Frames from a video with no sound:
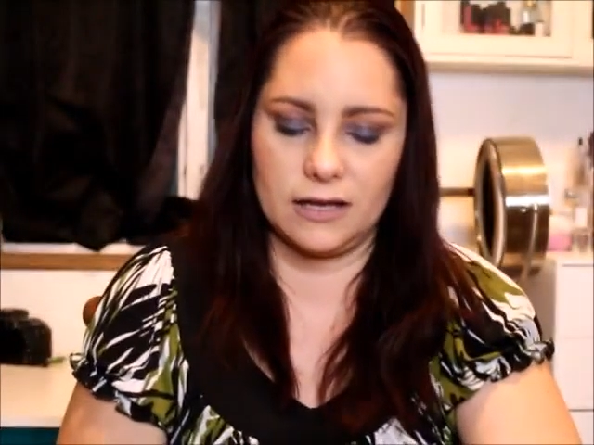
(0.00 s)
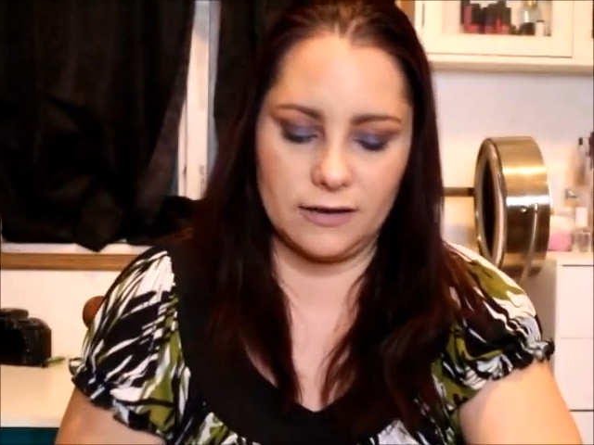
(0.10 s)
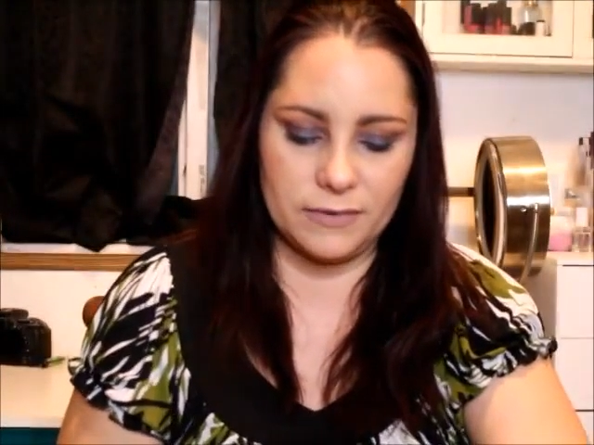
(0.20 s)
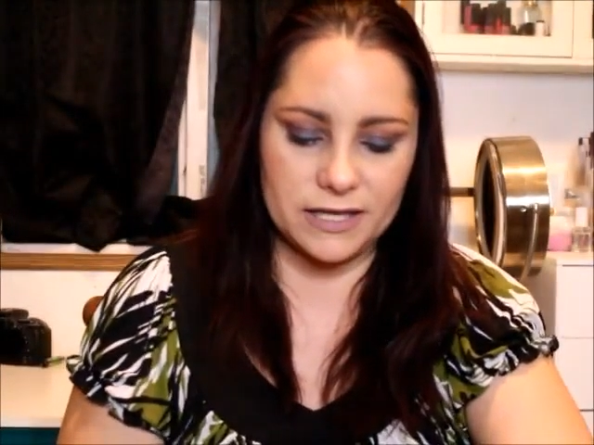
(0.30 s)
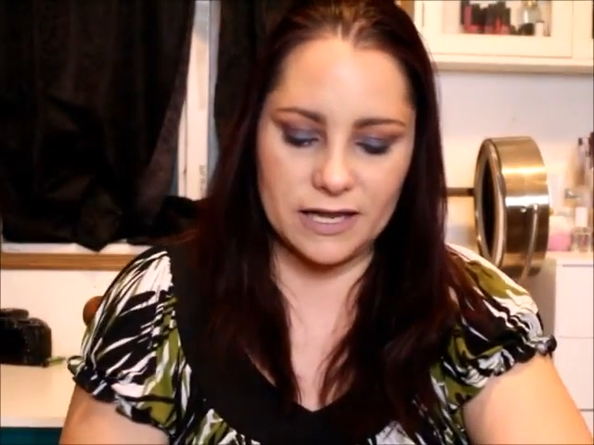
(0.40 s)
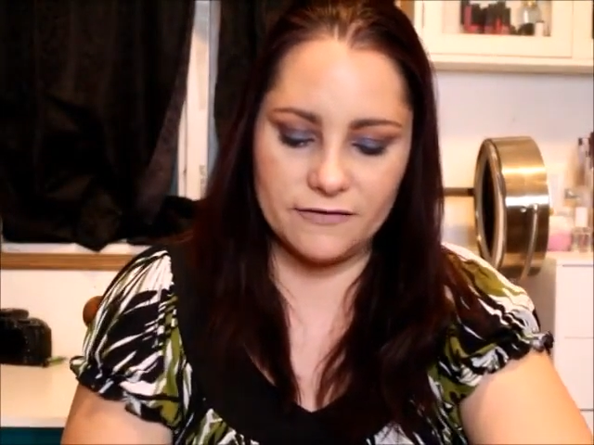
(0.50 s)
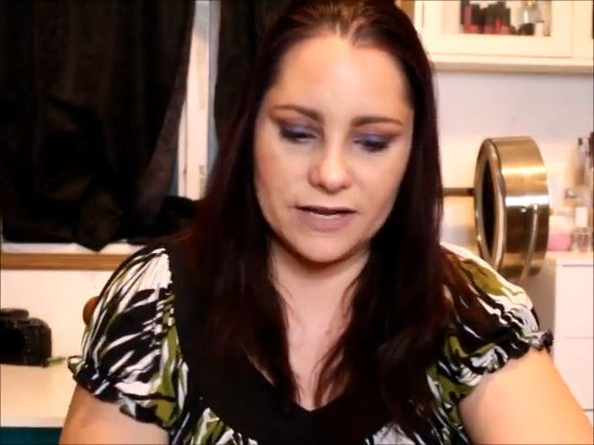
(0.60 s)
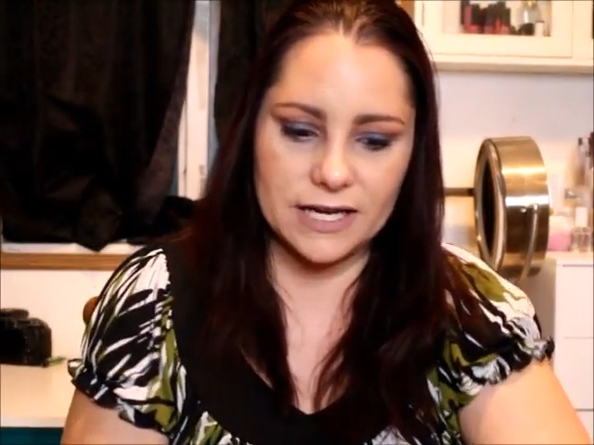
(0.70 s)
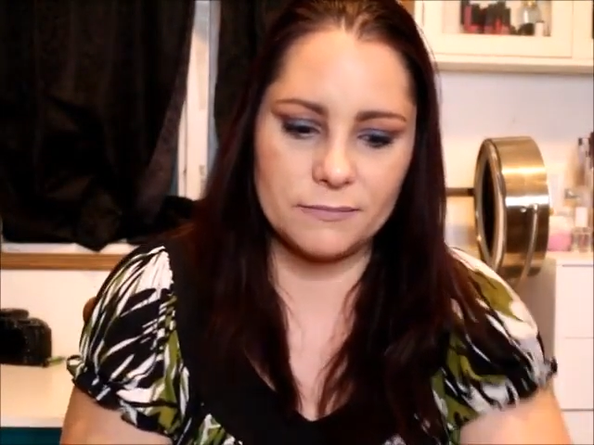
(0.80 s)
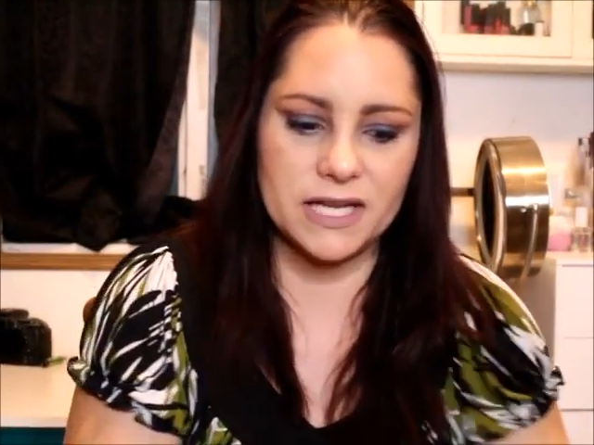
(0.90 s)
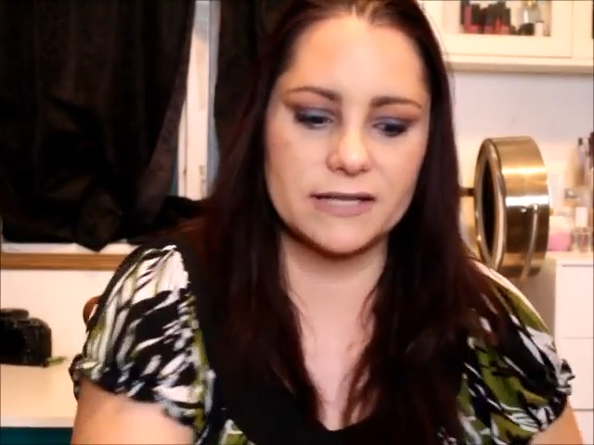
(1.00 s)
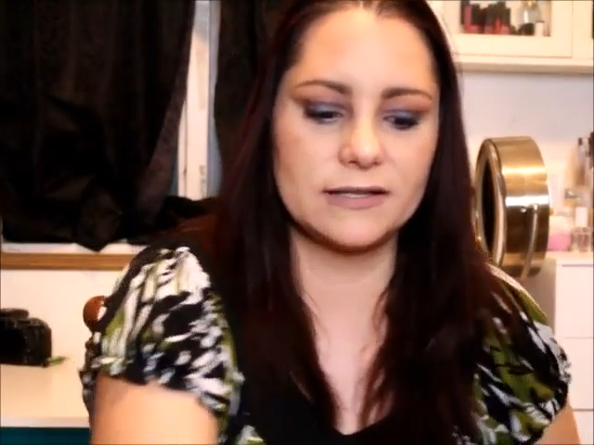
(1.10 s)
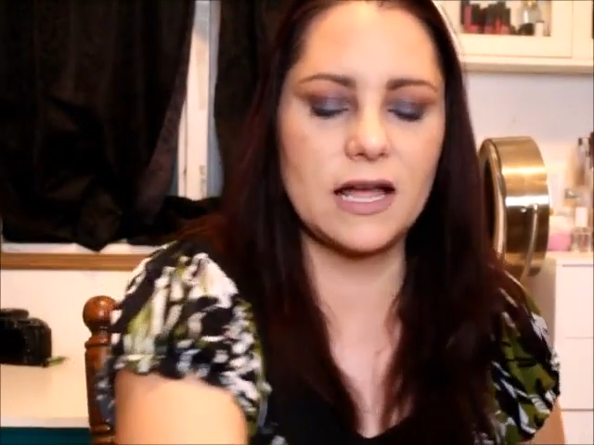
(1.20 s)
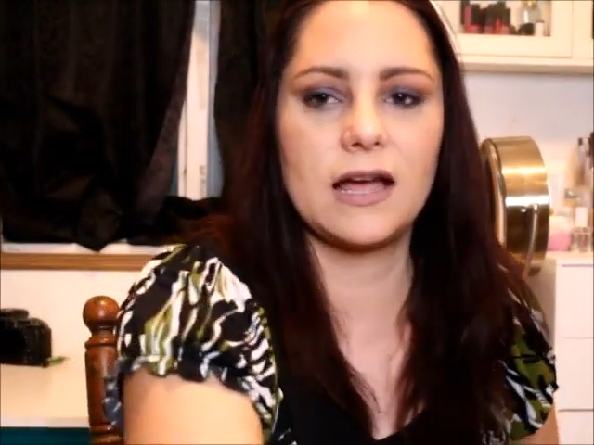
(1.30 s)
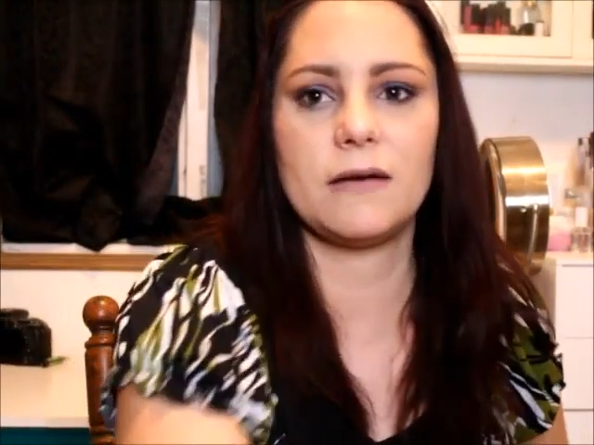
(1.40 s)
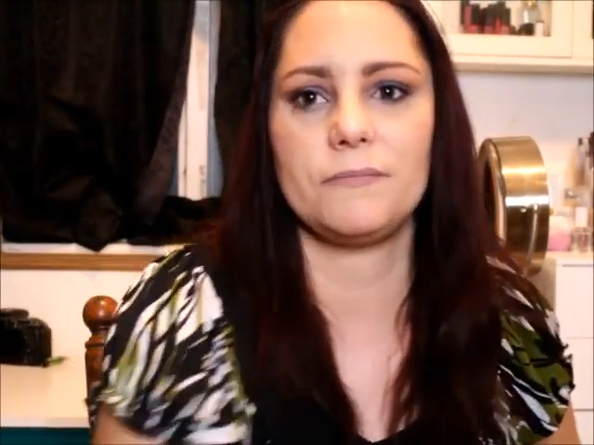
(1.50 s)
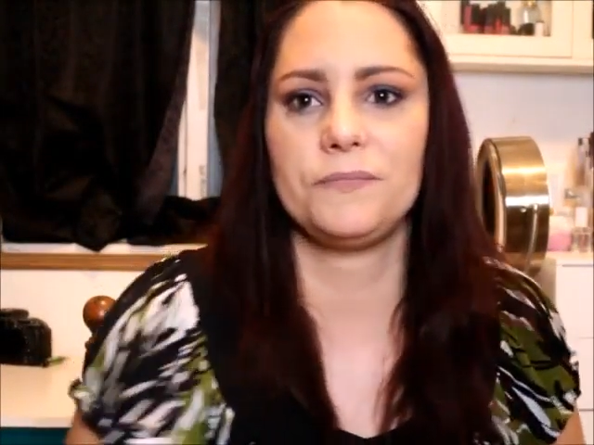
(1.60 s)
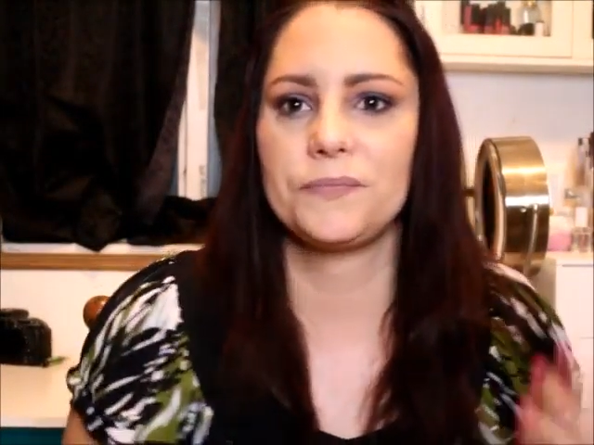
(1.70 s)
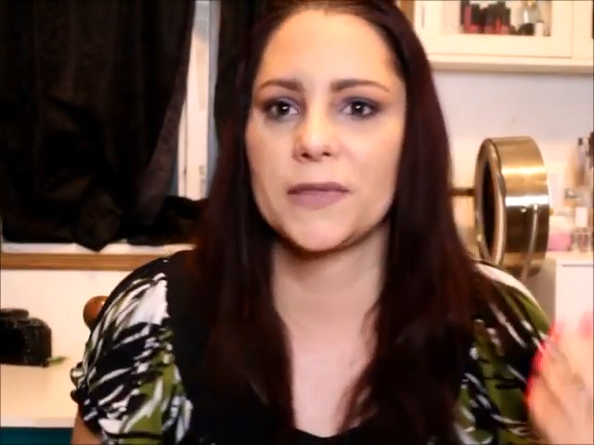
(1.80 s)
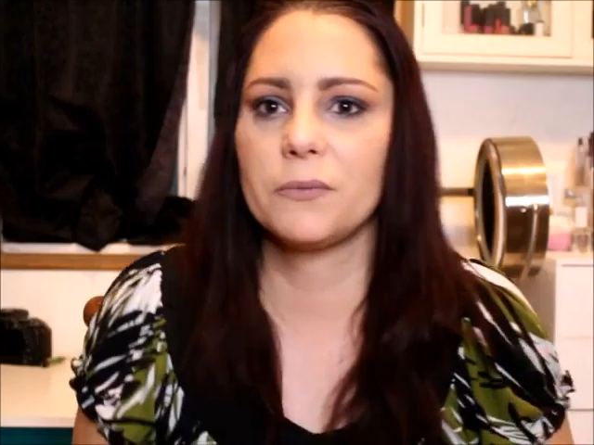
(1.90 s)
I've been loving
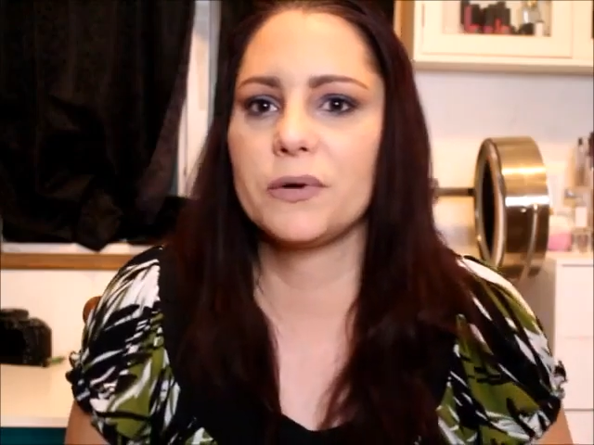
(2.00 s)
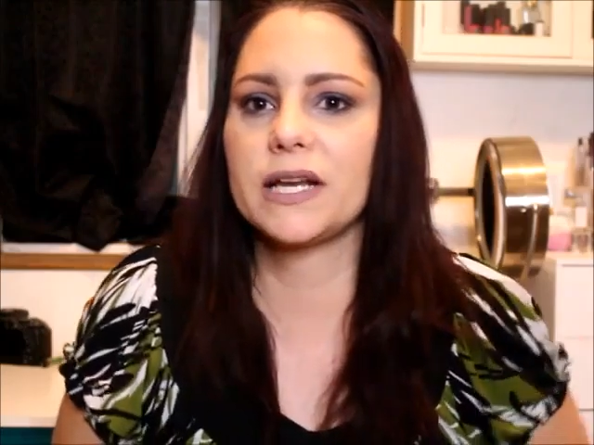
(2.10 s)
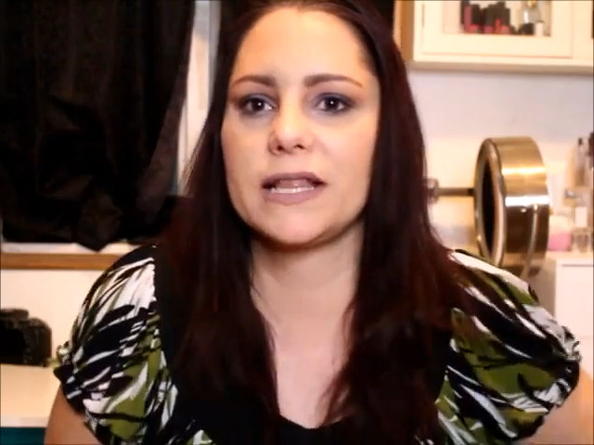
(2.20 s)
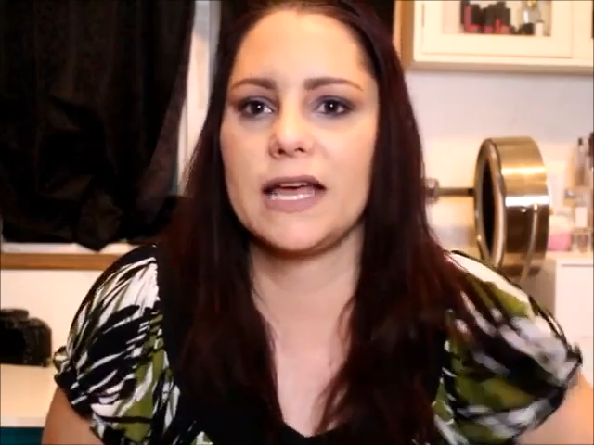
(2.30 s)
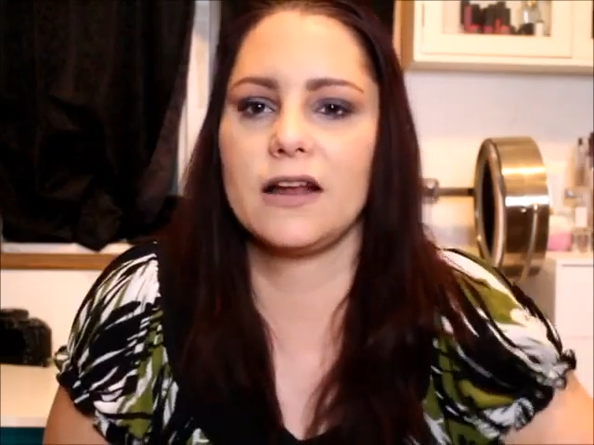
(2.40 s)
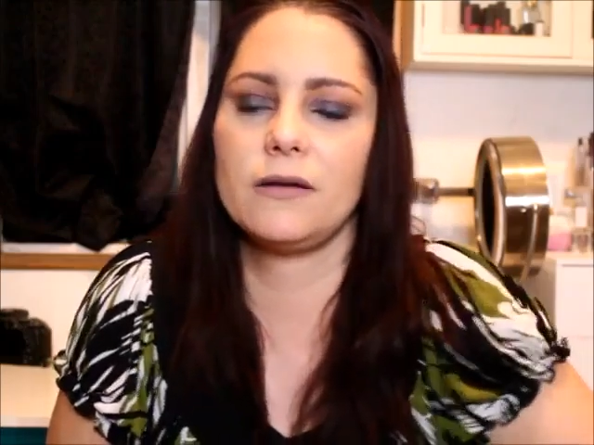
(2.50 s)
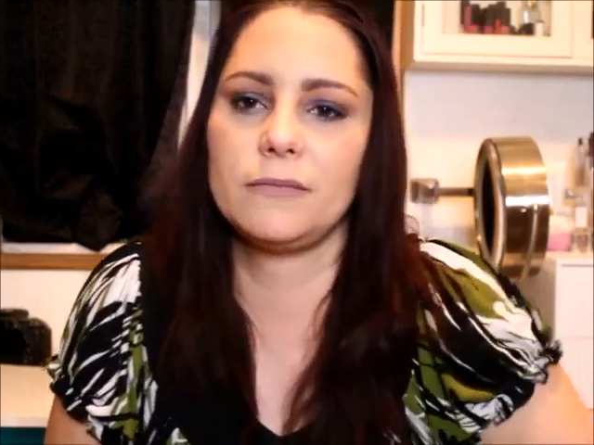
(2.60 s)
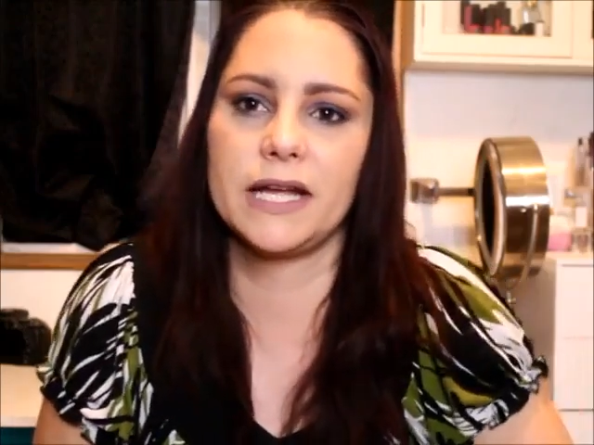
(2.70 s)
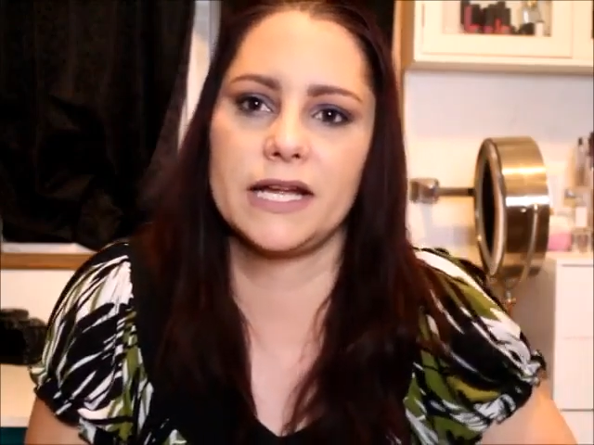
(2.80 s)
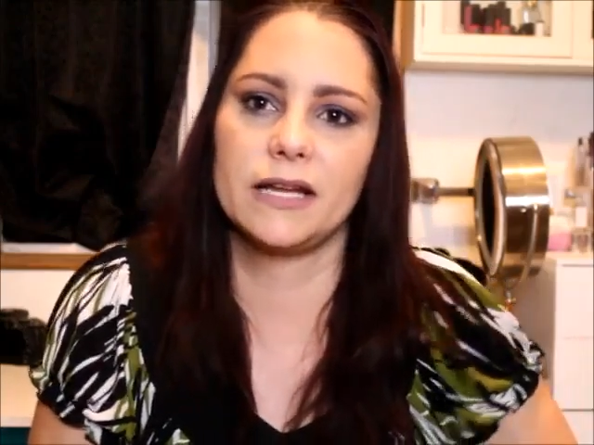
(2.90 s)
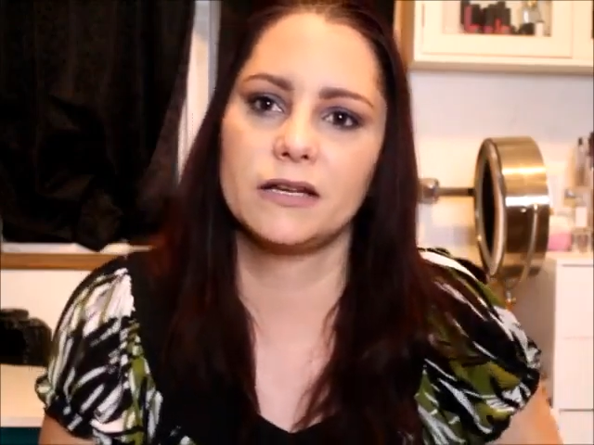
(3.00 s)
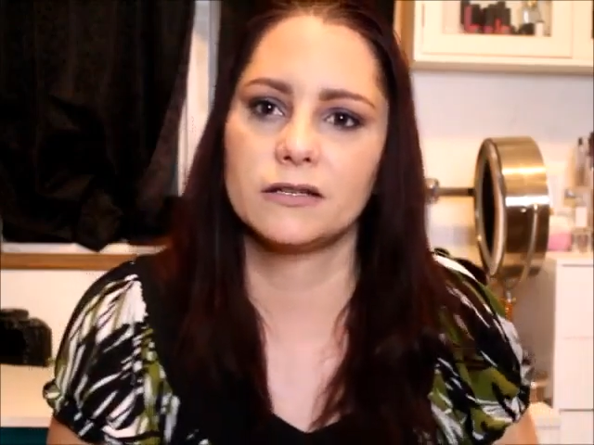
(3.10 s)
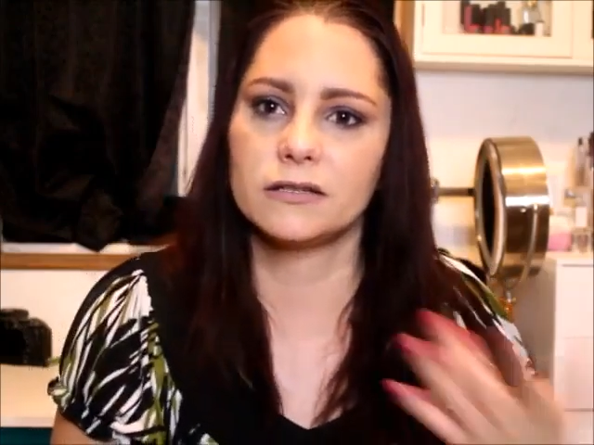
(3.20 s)
putting that on my